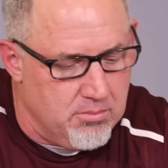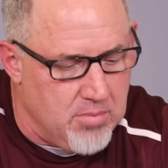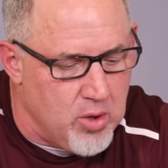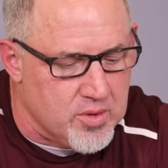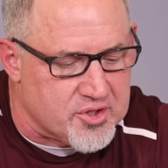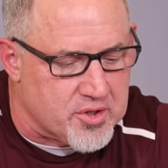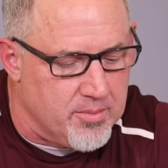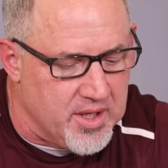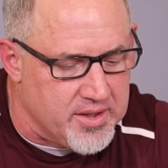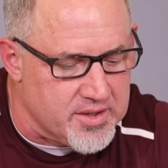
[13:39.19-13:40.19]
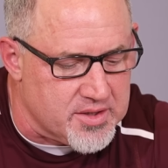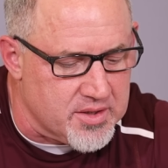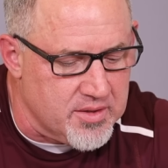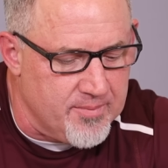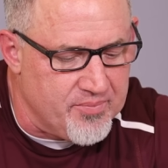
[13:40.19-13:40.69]
Mo was
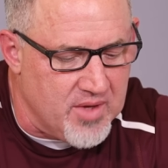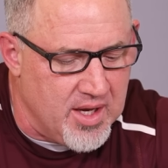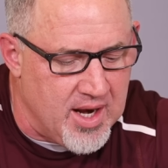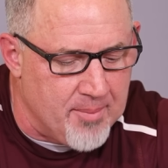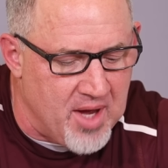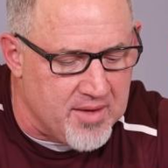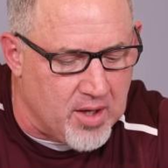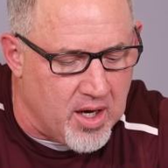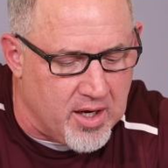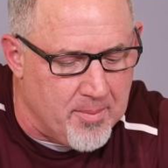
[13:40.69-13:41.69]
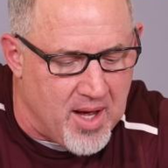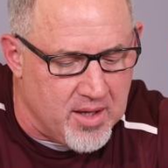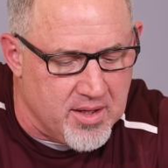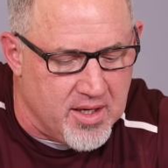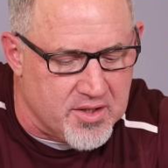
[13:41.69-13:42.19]
tremendous. And I'm not talking
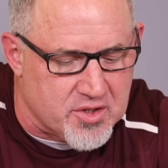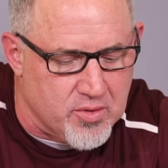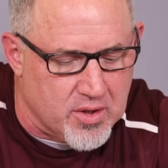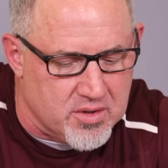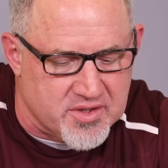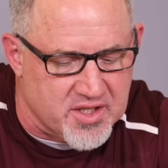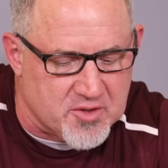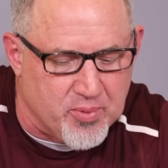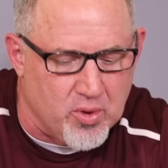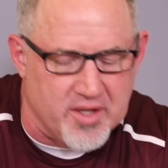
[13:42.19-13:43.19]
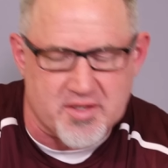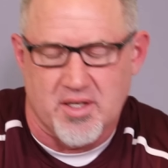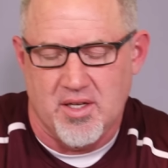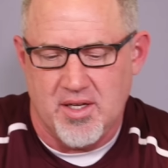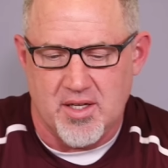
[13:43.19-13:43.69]
about that he scored 6 points.
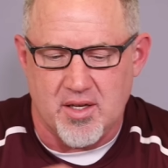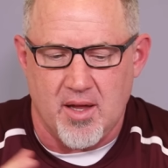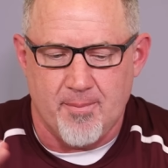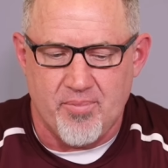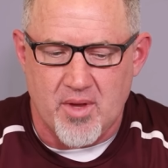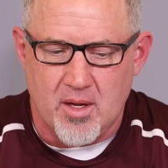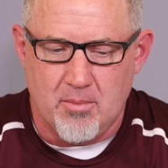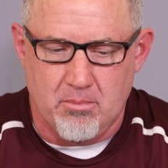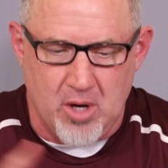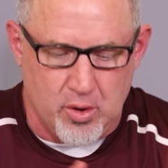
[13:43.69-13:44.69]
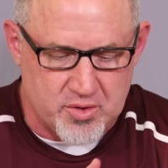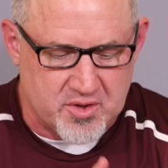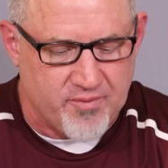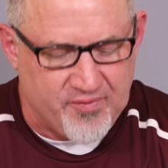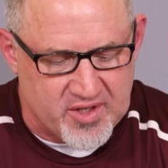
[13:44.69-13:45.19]

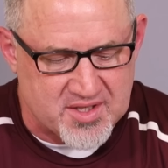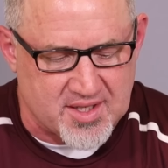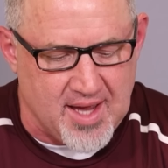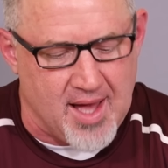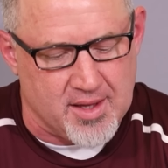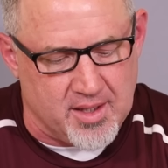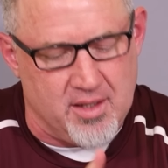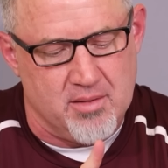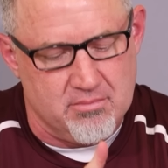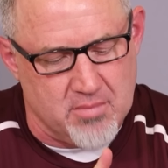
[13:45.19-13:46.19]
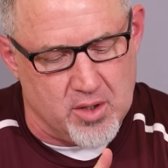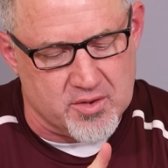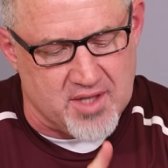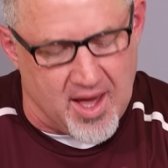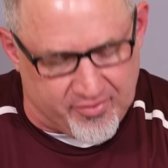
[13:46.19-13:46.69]
Mo's physicality,
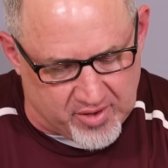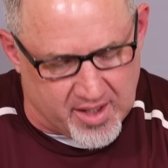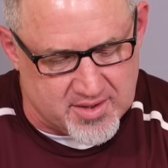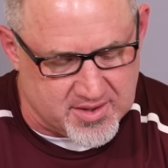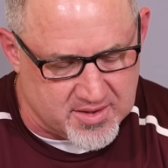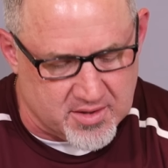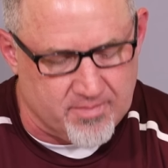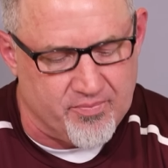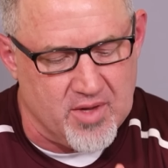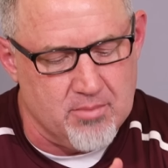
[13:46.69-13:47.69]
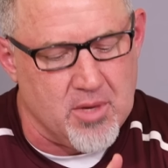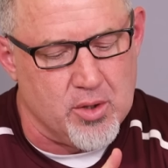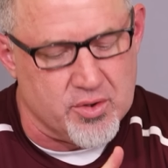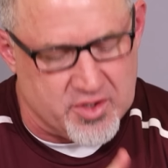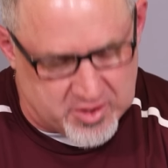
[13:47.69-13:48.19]
Mo's athleticism,
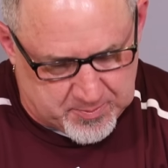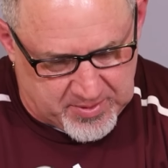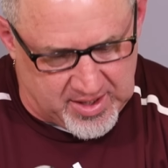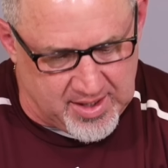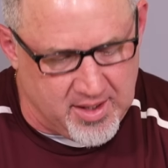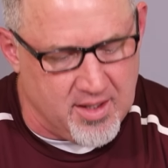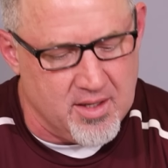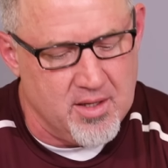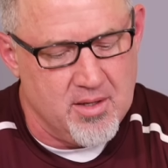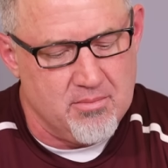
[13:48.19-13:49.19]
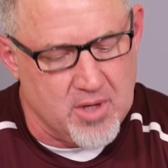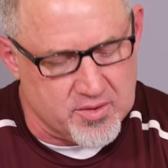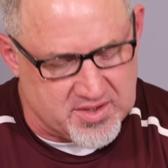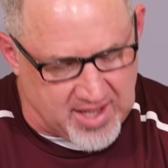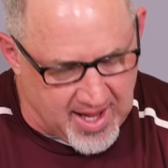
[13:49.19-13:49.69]
Mo's speed,
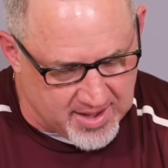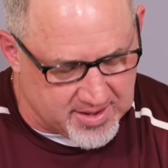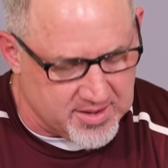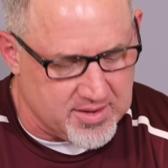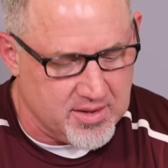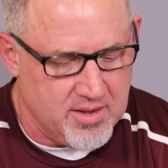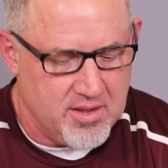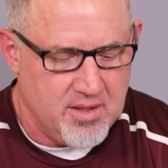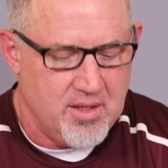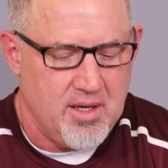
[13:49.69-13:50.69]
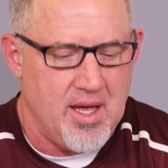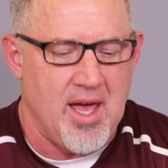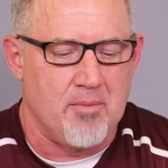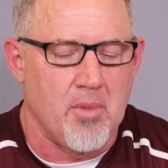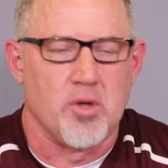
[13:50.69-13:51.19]
Mo's talent,
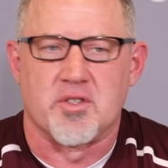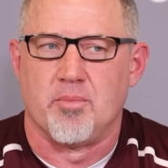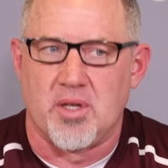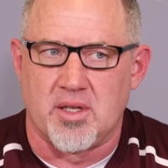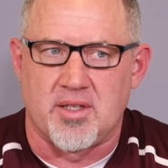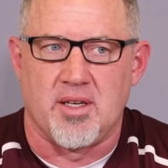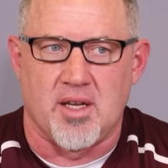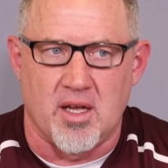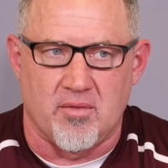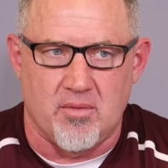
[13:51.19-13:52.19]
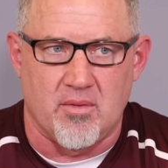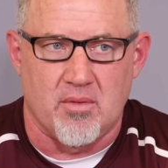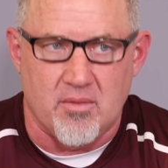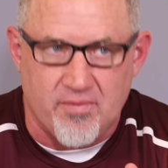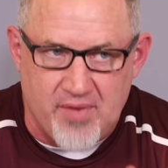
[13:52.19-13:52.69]
and Mo's ability to get
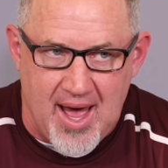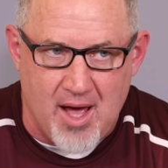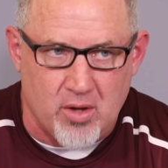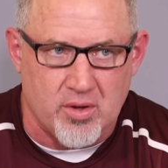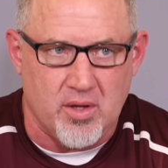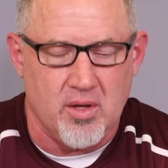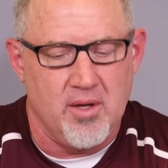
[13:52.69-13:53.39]
fouled.